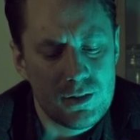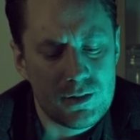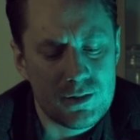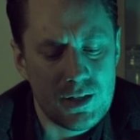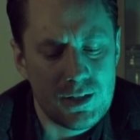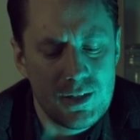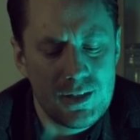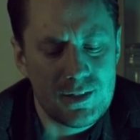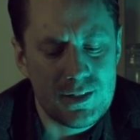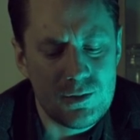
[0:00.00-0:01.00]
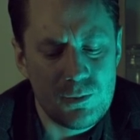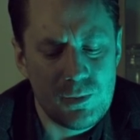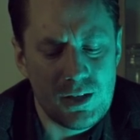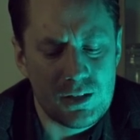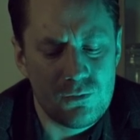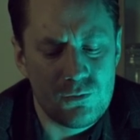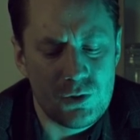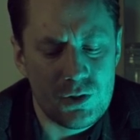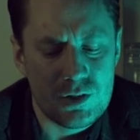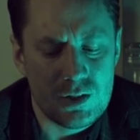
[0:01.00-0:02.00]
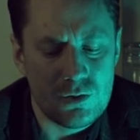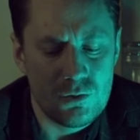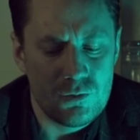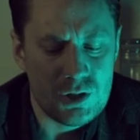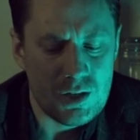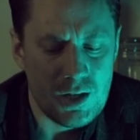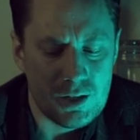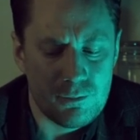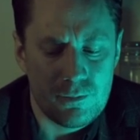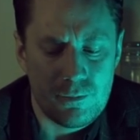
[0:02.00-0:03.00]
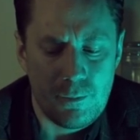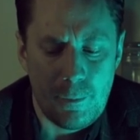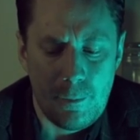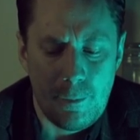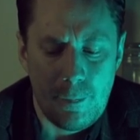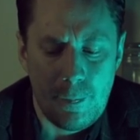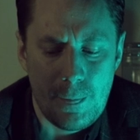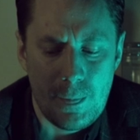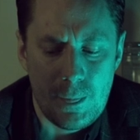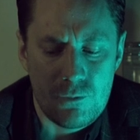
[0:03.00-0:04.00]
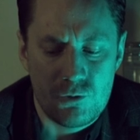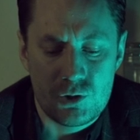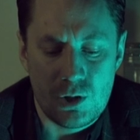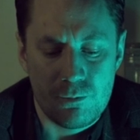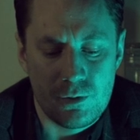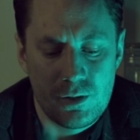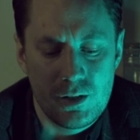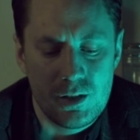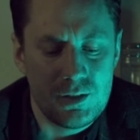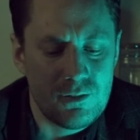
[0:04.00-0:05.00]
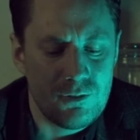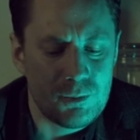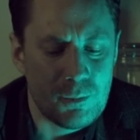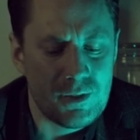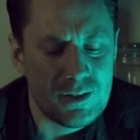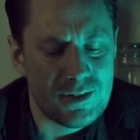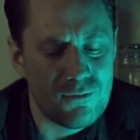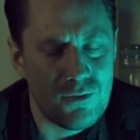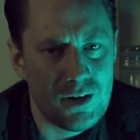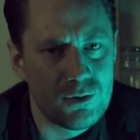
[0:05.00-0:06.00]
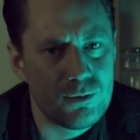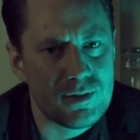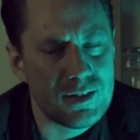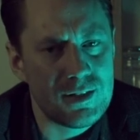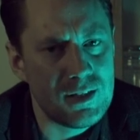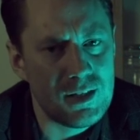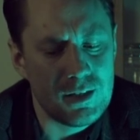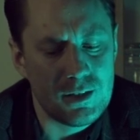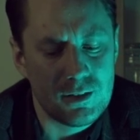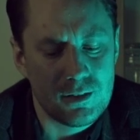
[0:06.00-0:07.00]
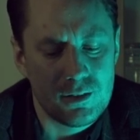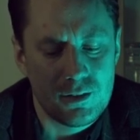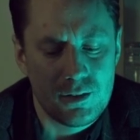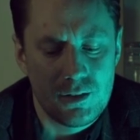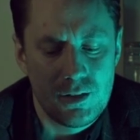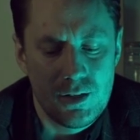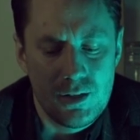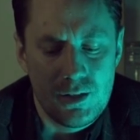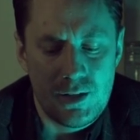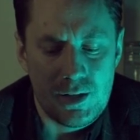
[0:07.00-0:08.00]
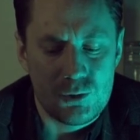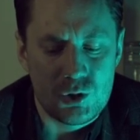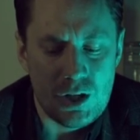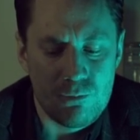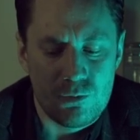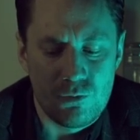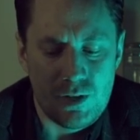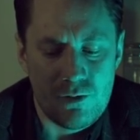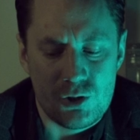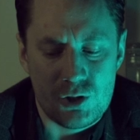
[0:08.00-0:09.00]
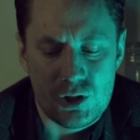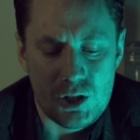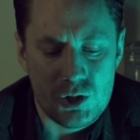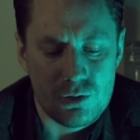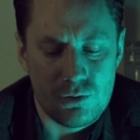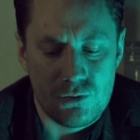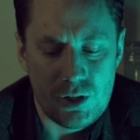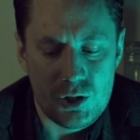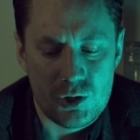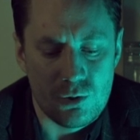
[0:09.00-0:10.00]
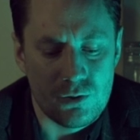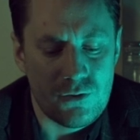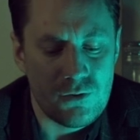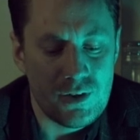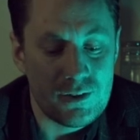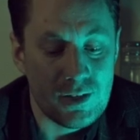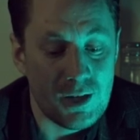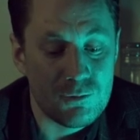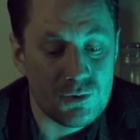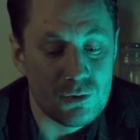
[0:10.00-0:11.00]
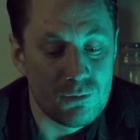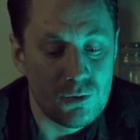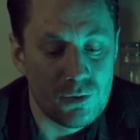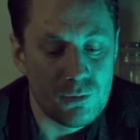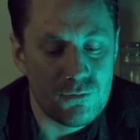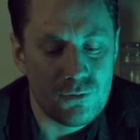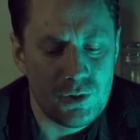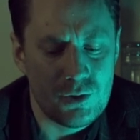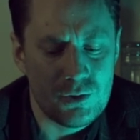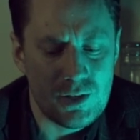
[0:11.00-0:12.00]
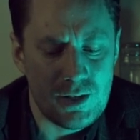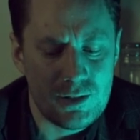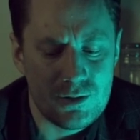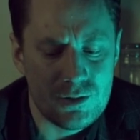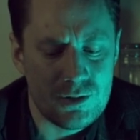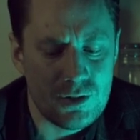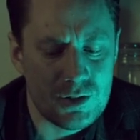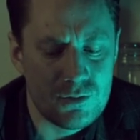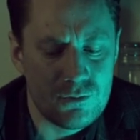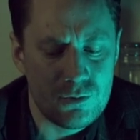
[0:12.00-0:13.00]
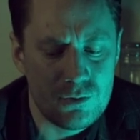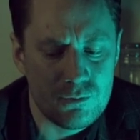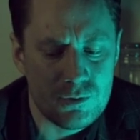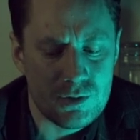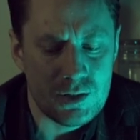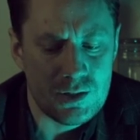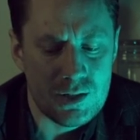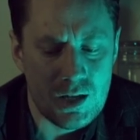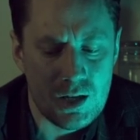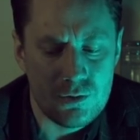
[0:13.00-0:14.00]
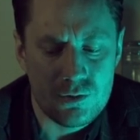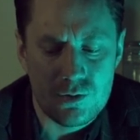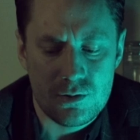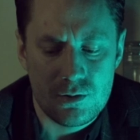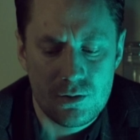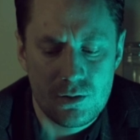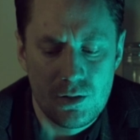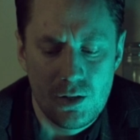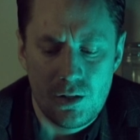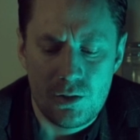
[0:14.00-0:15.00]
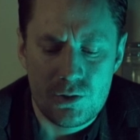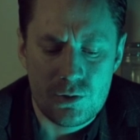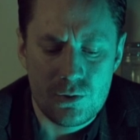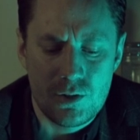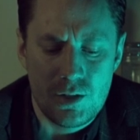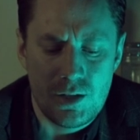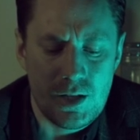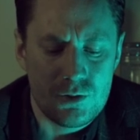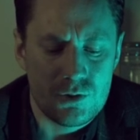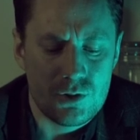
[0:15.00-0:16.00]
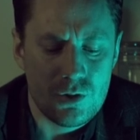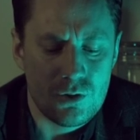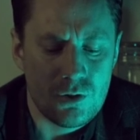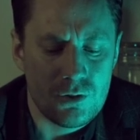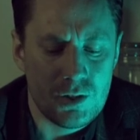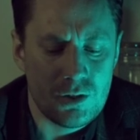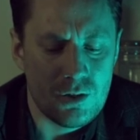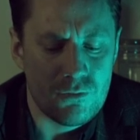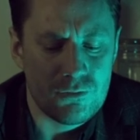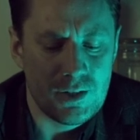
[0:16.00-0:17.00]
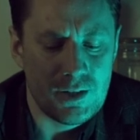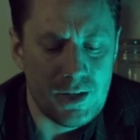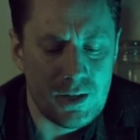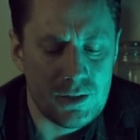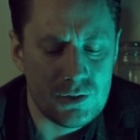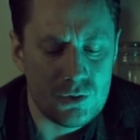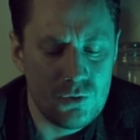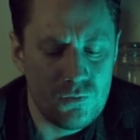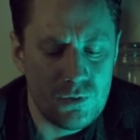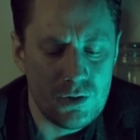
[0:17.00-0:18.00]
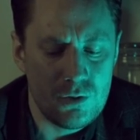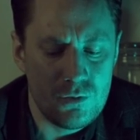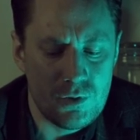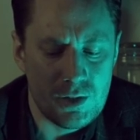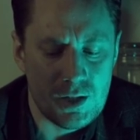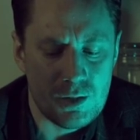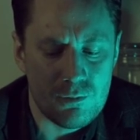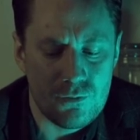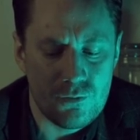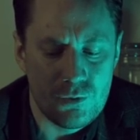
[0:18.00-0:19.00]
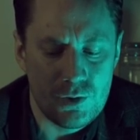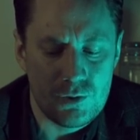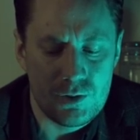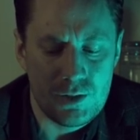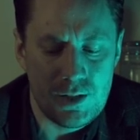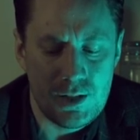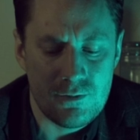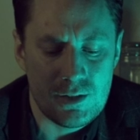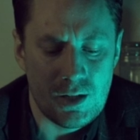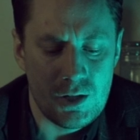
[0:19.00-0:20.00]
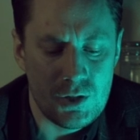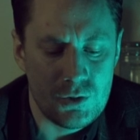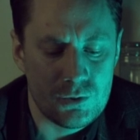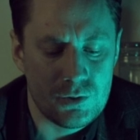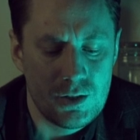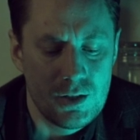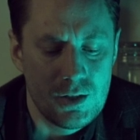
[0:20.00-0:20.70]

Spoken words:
Instead, it seemed to be getting worse and over time. For example, he developed a pretty severe OCD. He had to jump over threshold 3 times or more before he could enter certain rooms in his house. Also, he had to turn on and off the light over and over again before he could leave it alone,